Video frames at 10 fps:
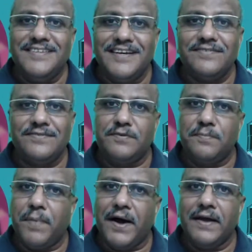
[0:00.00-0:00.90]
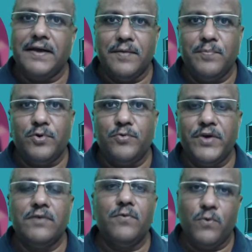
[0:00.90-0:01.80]
just by
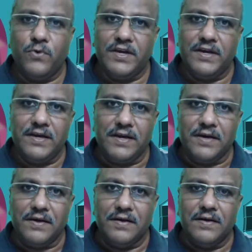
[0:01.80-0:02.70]
improving OEE.